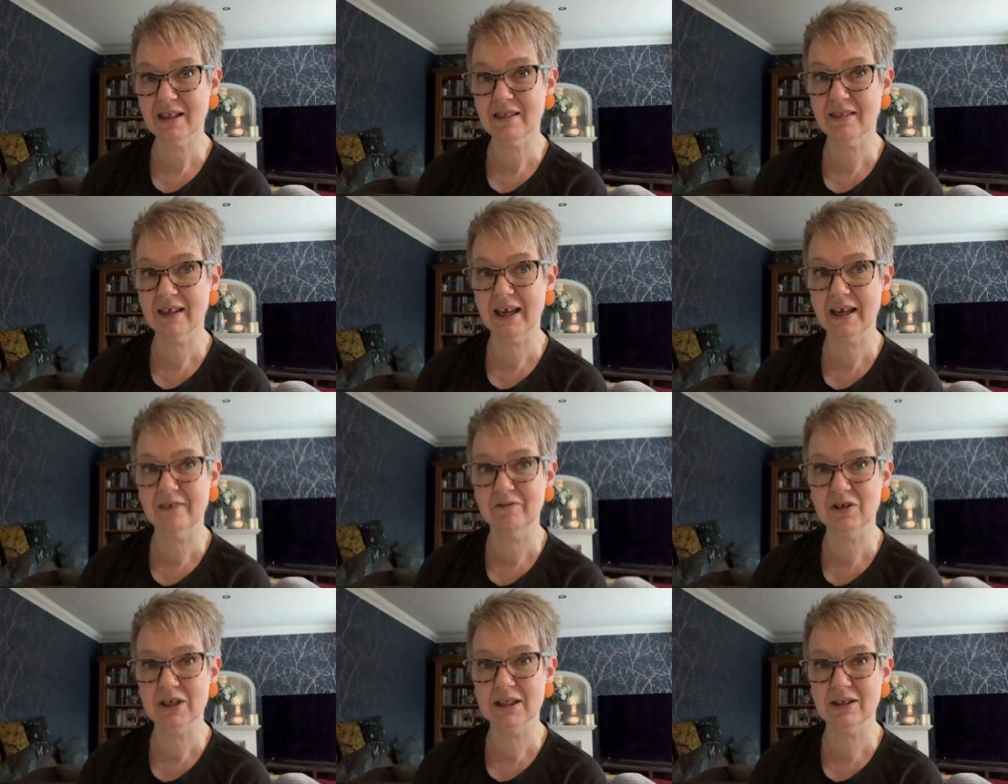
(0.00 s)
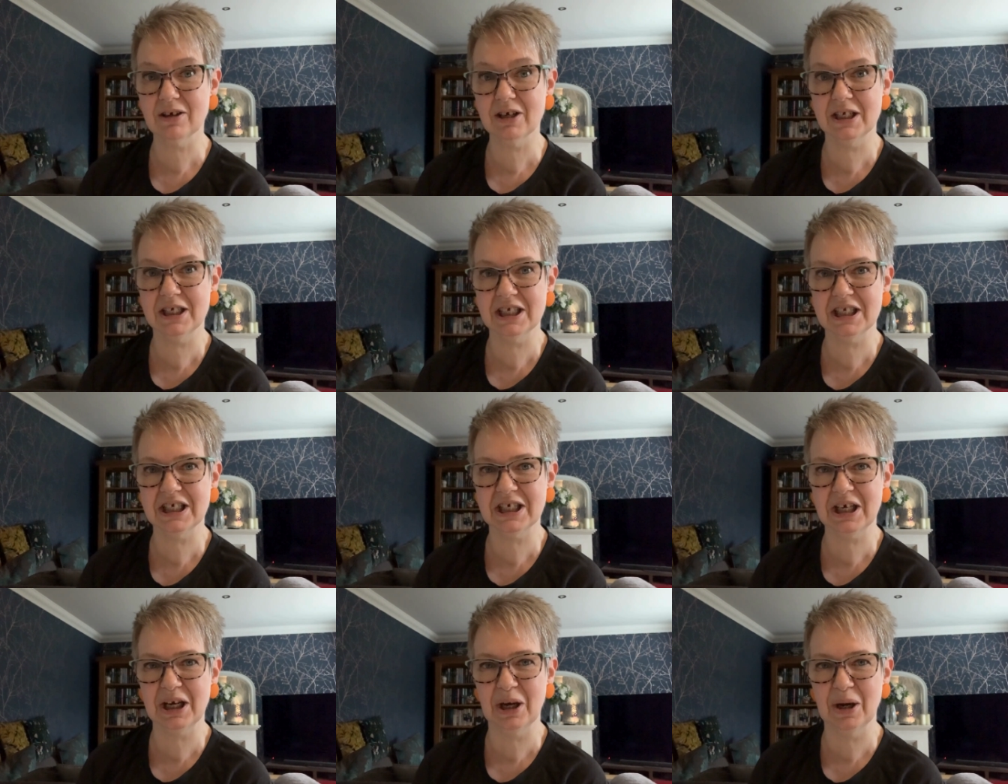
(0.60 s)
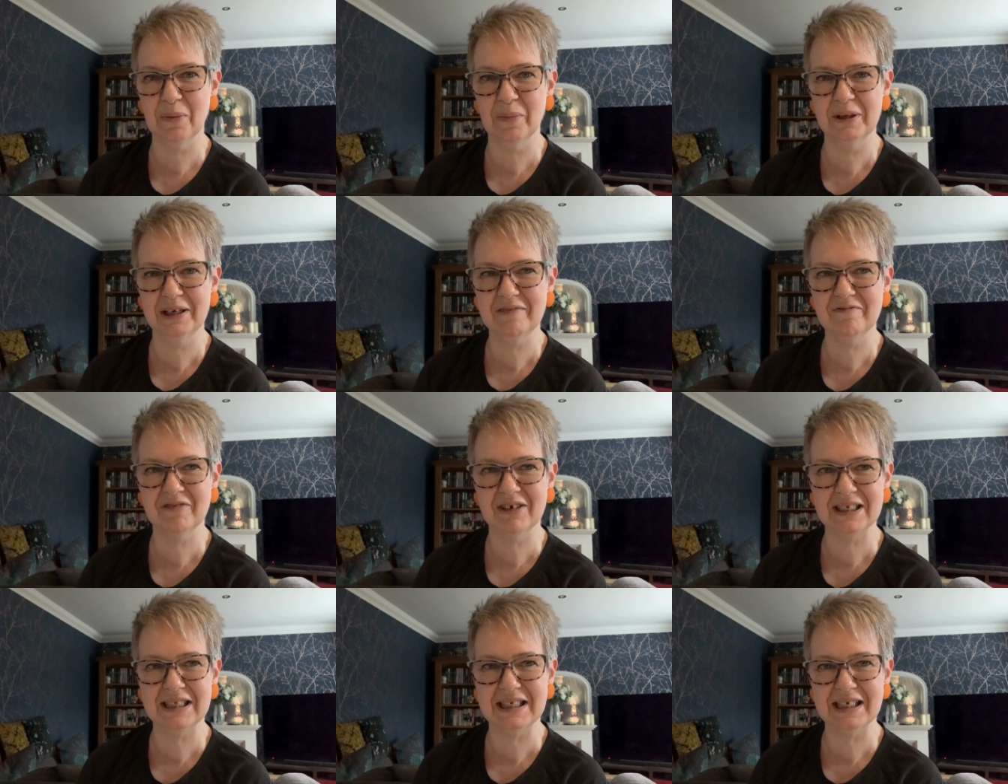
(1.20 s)
they have decided to come and
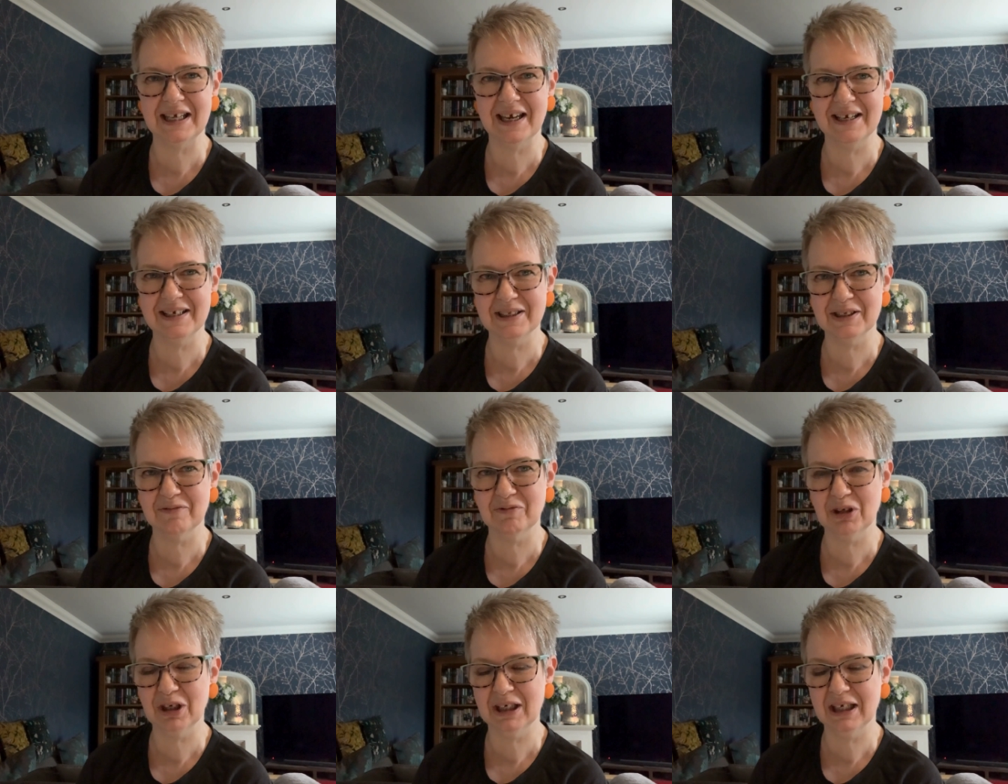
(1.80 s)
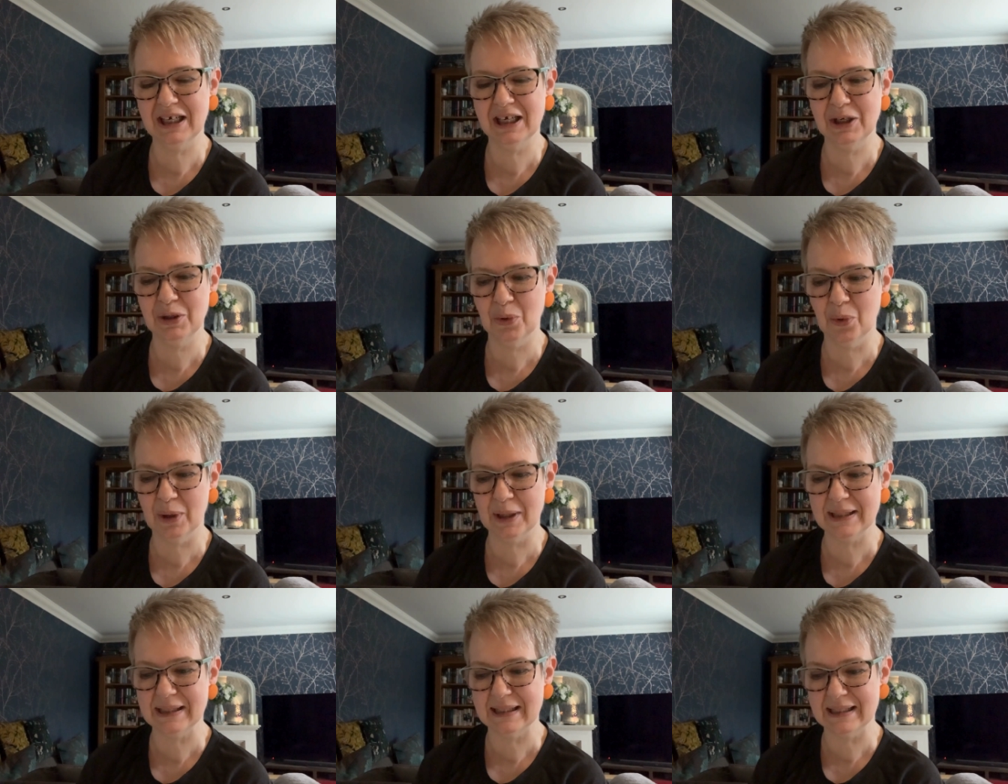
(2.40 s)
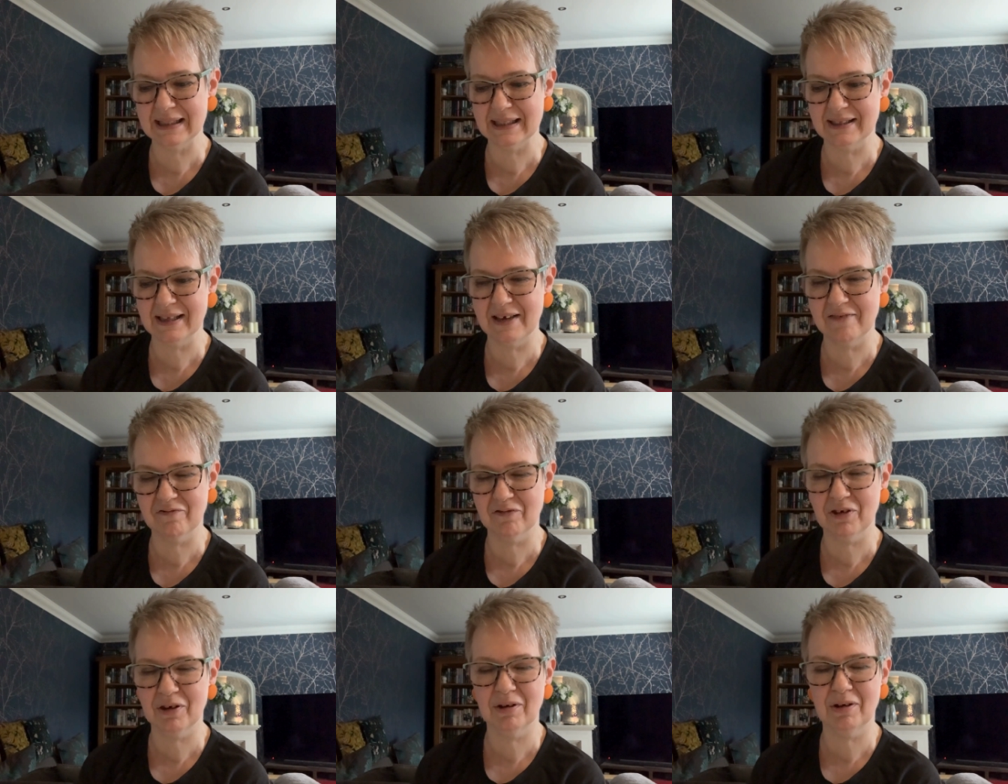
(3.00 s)
investigate. So if you can hear noises,
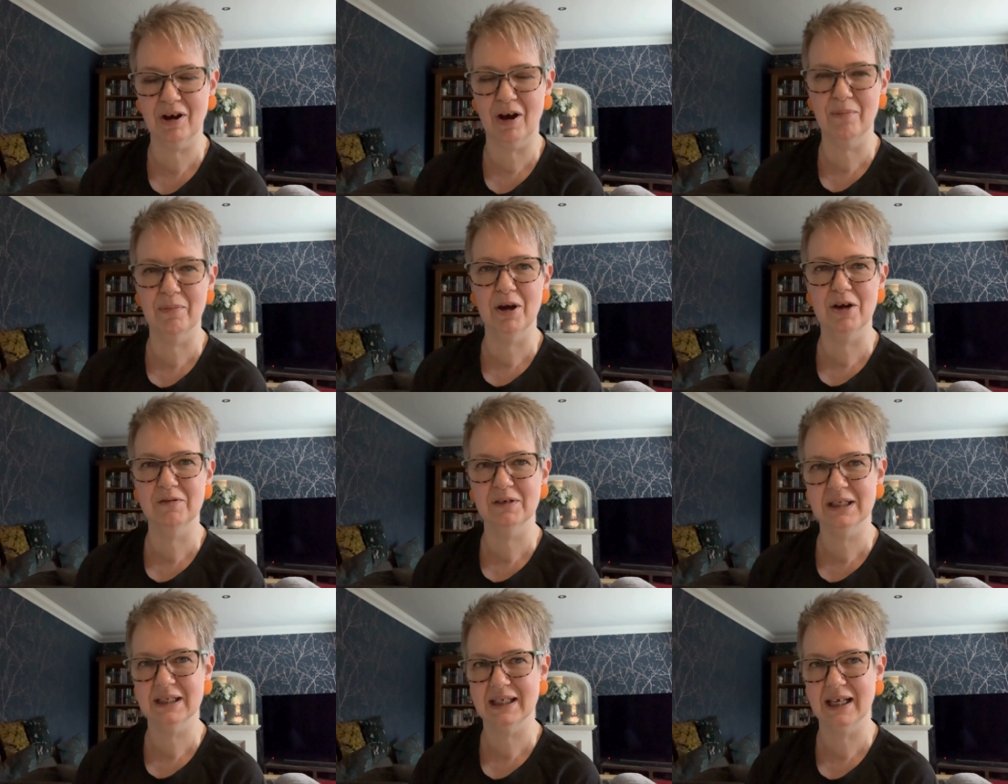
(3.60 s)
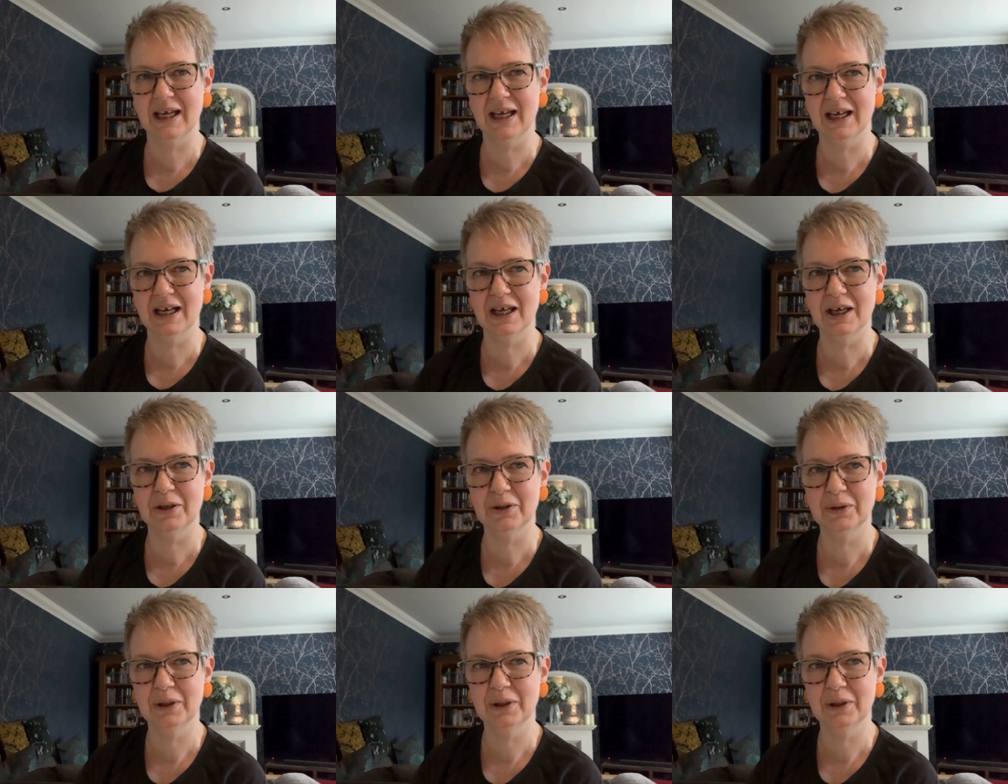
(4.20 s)
they've come over to say hello.